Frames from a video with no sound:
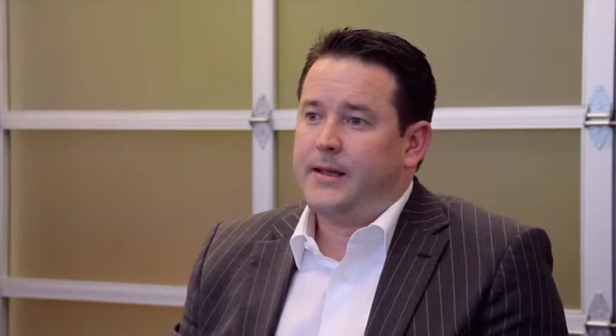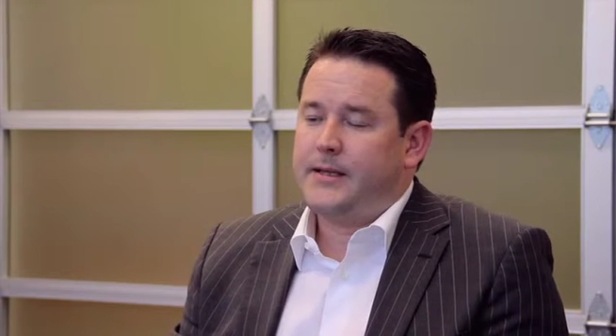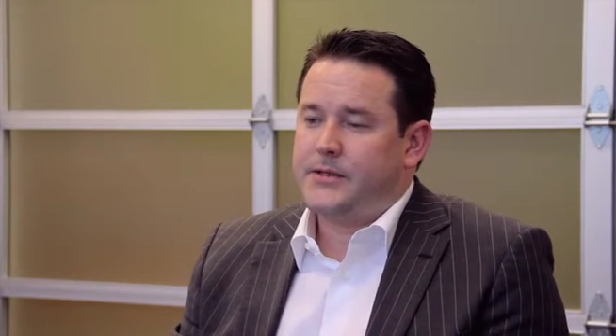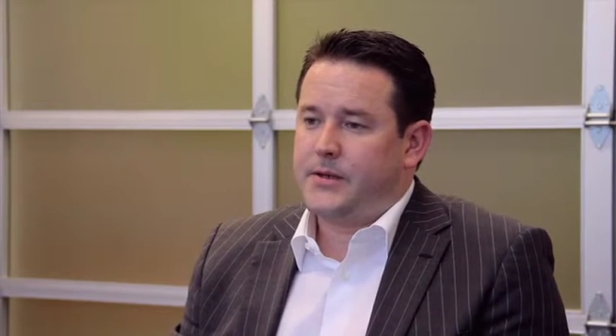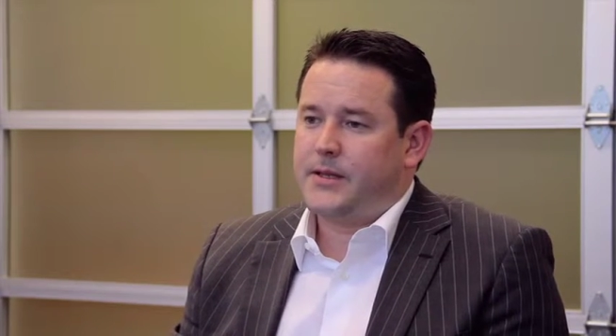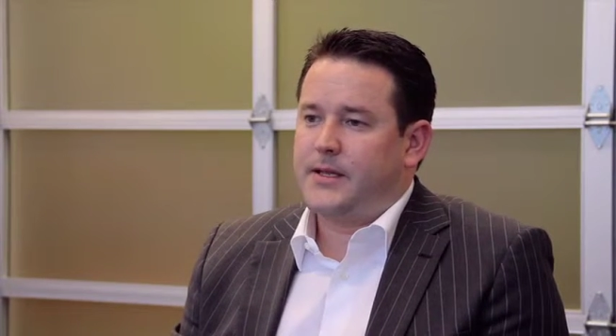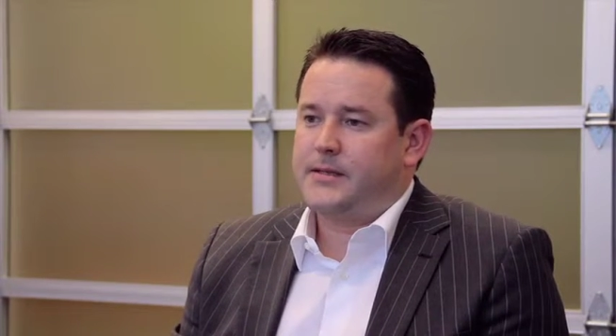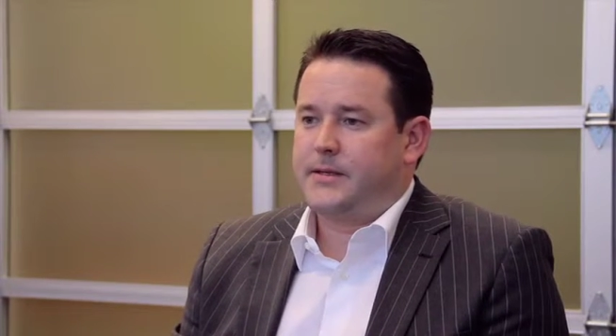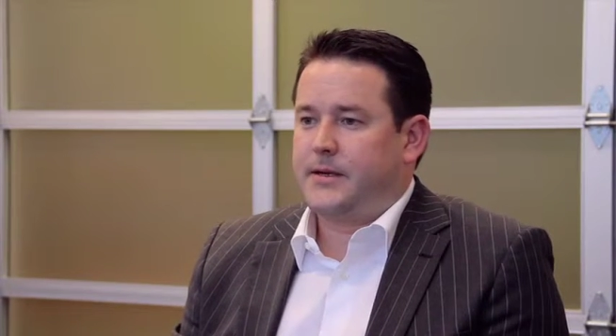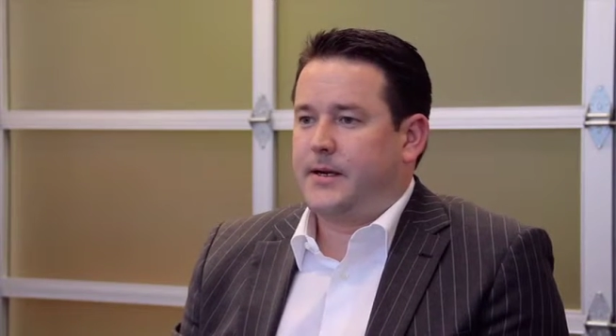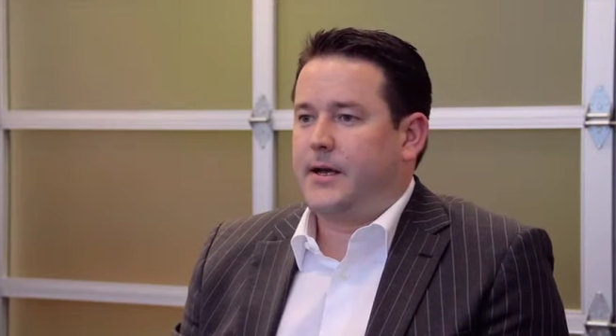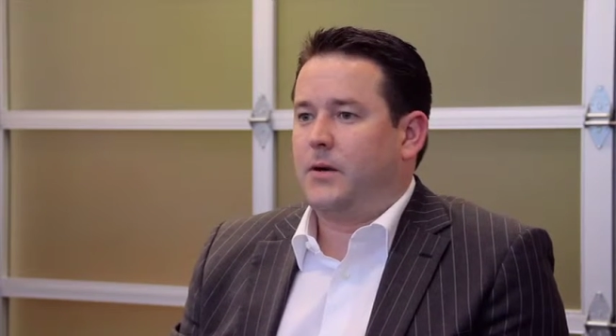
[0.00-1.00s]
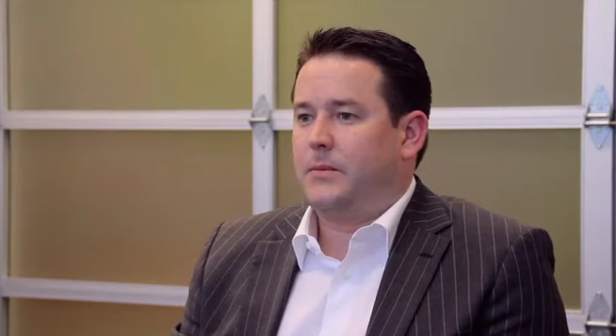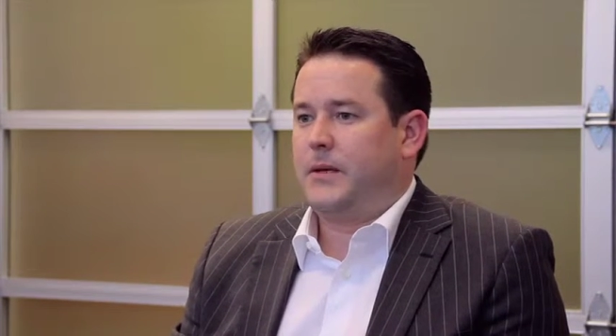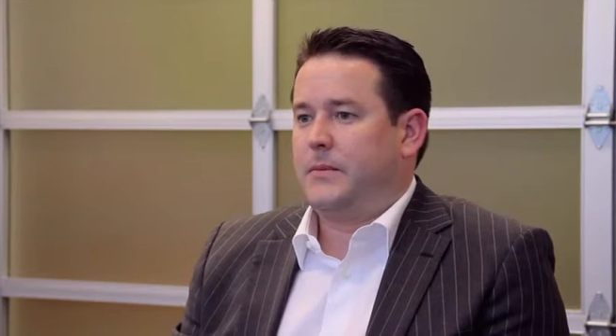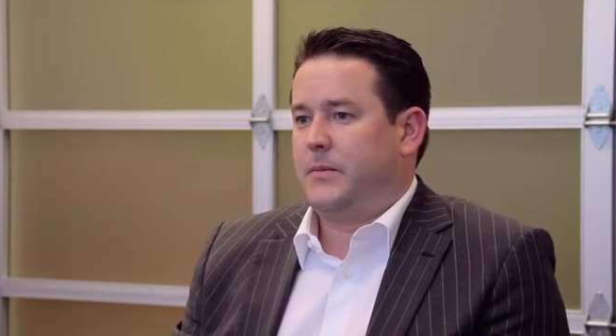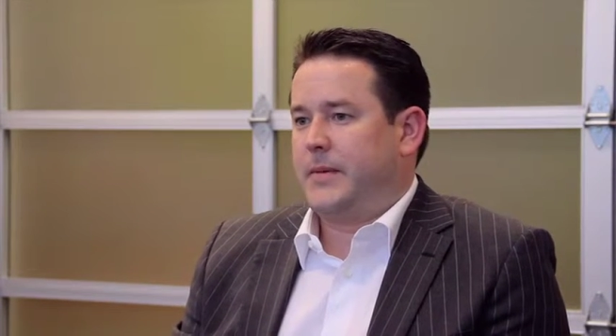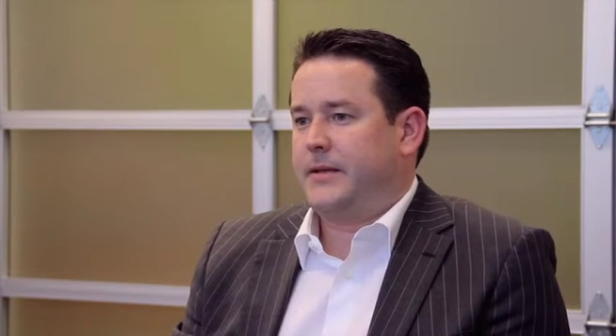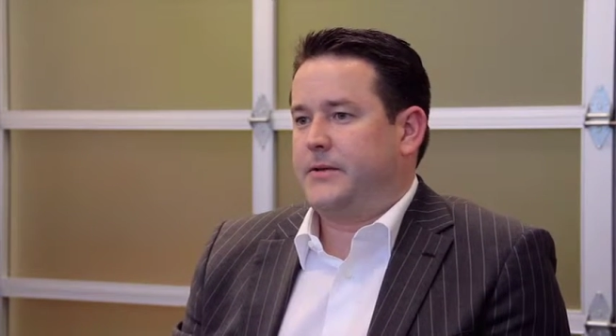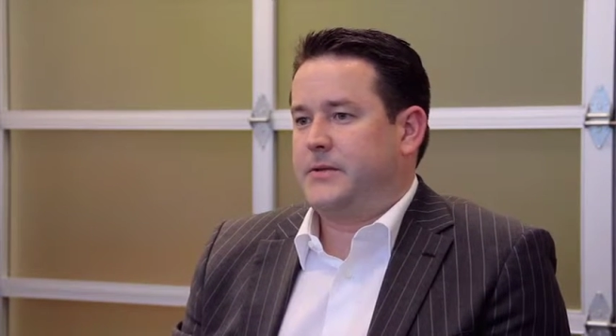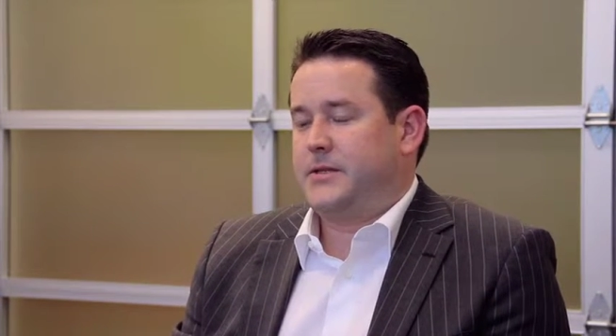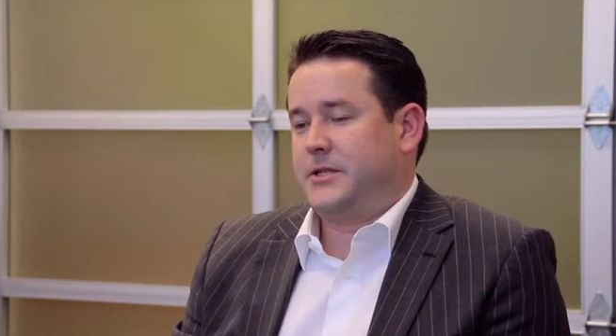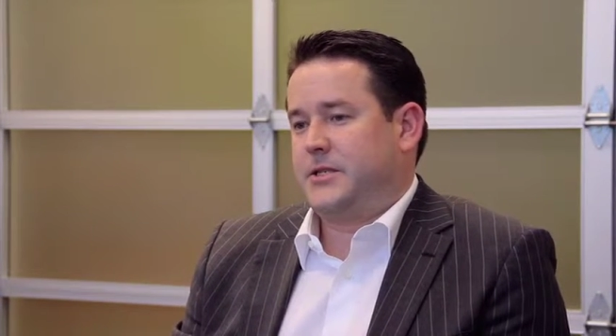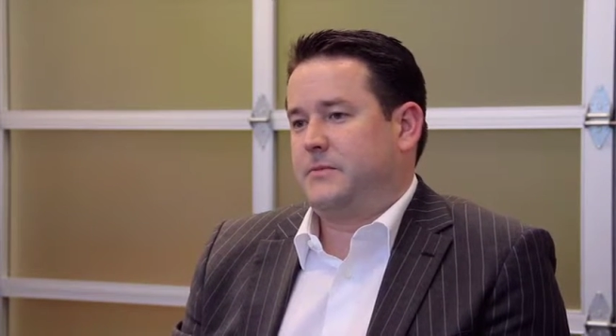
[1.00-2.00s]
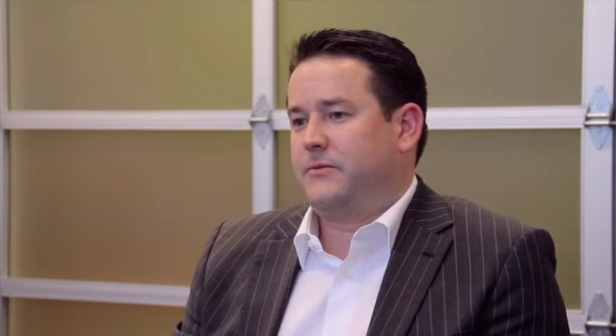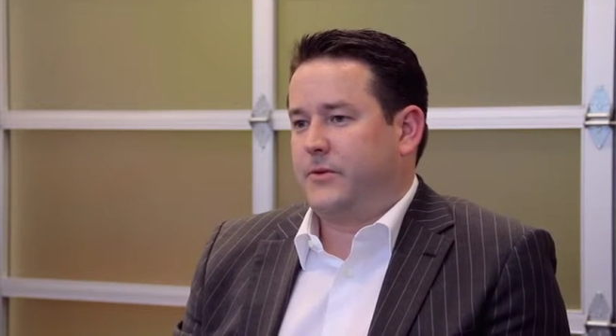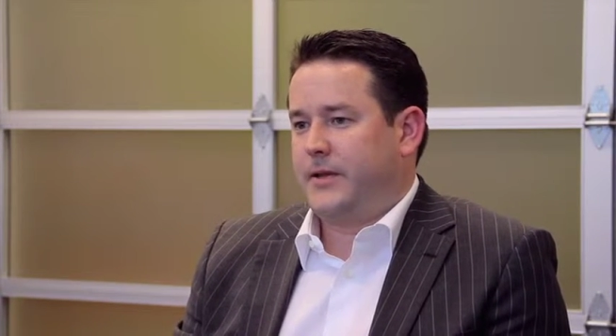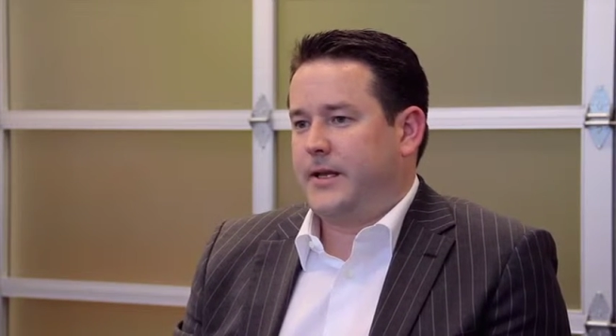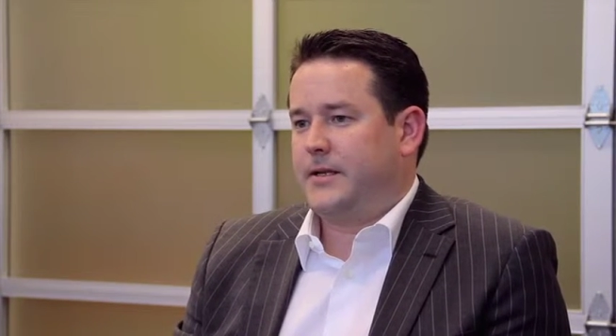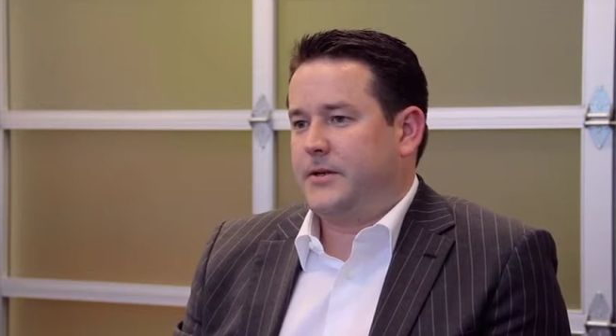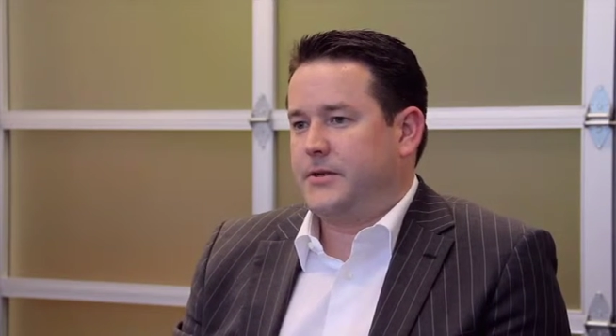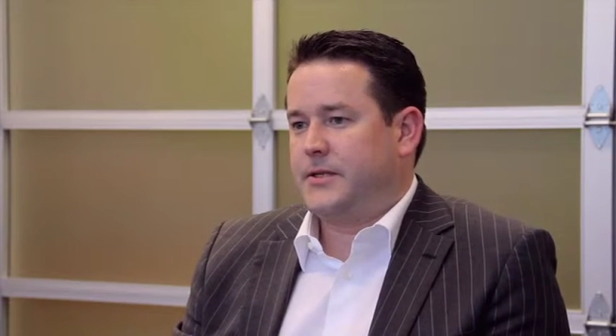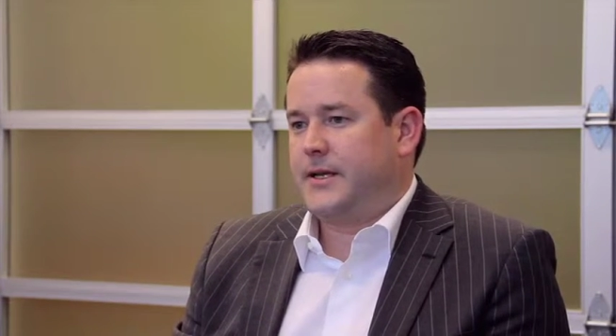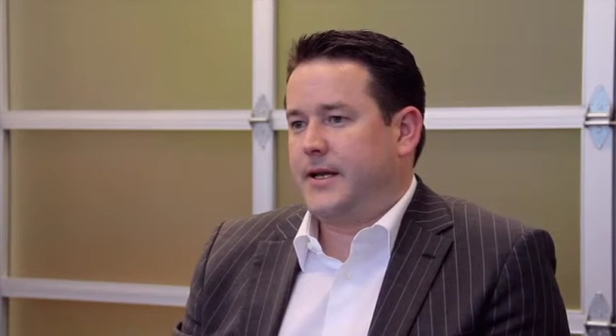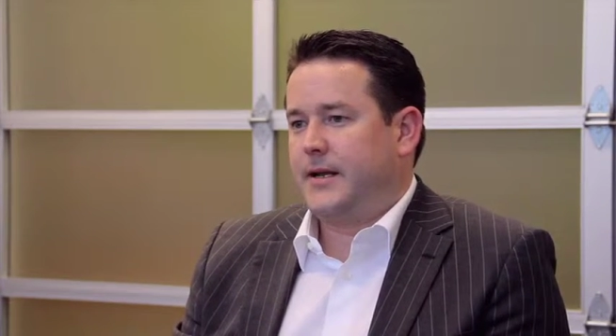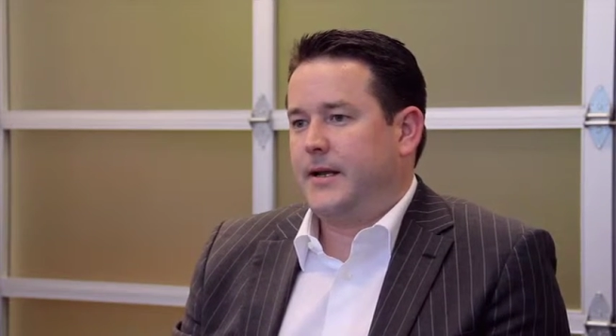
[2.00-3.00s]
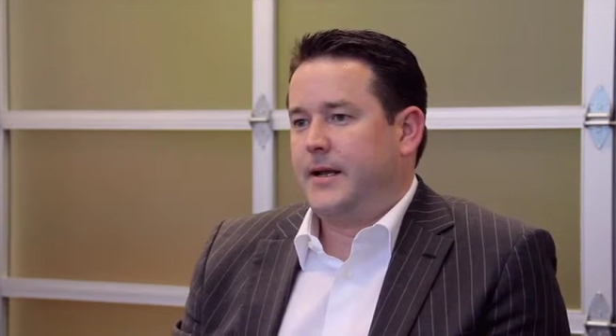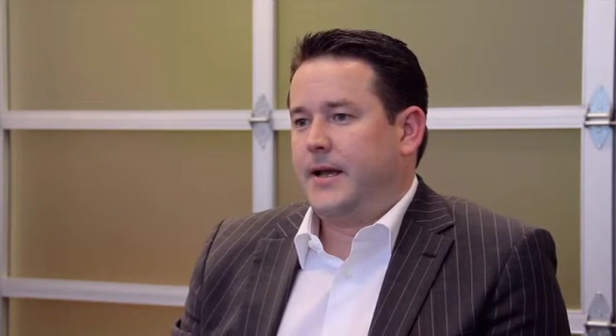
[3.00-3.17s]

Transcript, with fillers: These are things that are gonna help people make those decisions before they get to your site.